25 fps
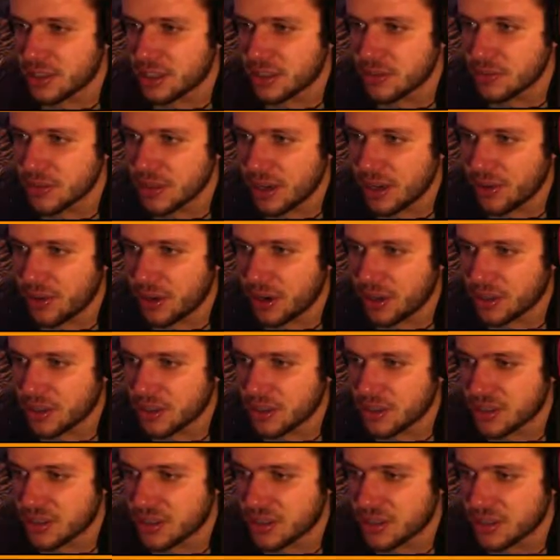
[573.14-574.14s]
Seems Aurak
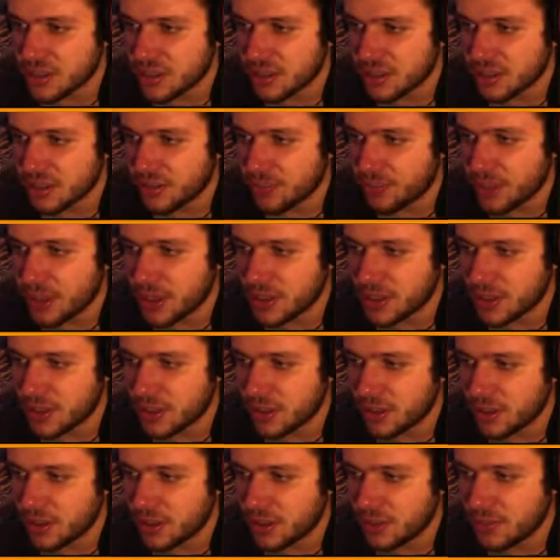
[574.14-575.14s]
is
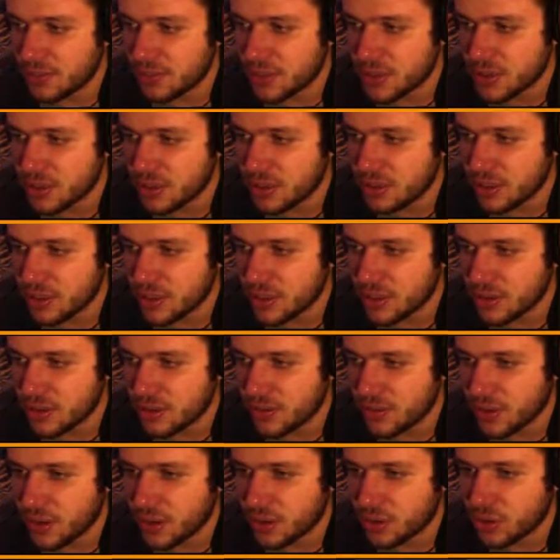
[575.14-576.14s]
besting him, so that's
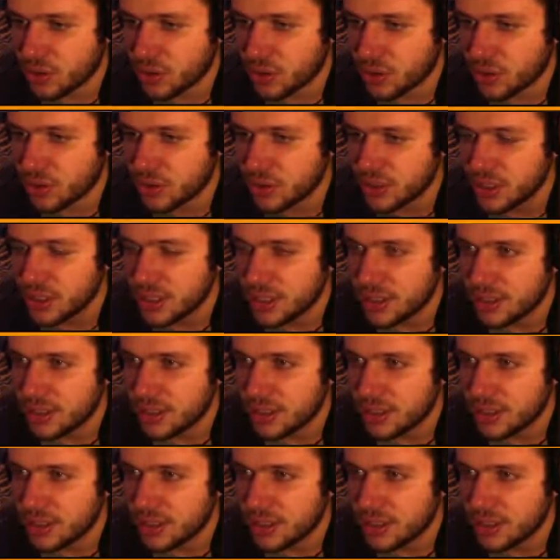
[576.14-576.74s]
not very cool.